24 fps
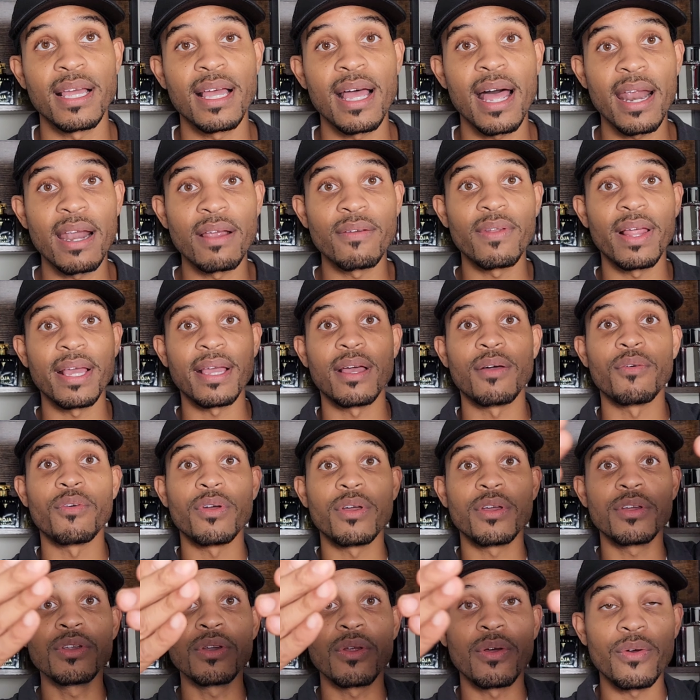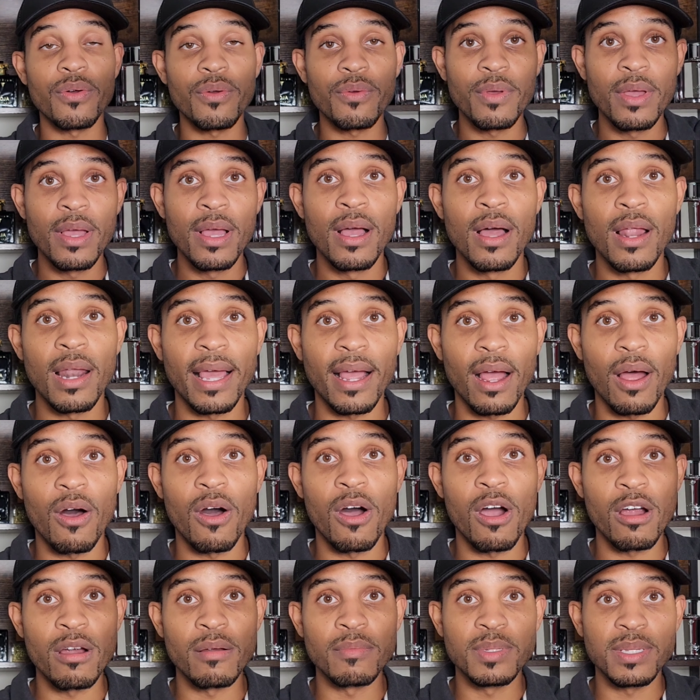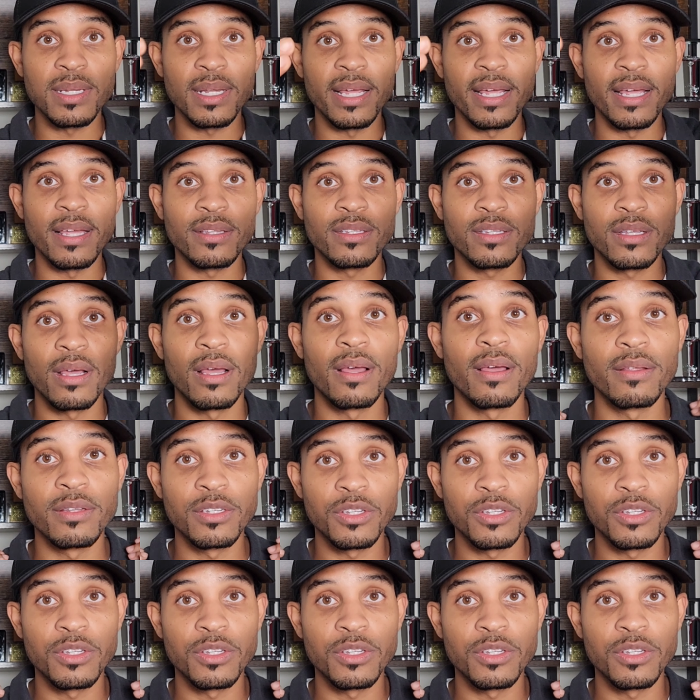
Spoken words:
kind of like like an arm's length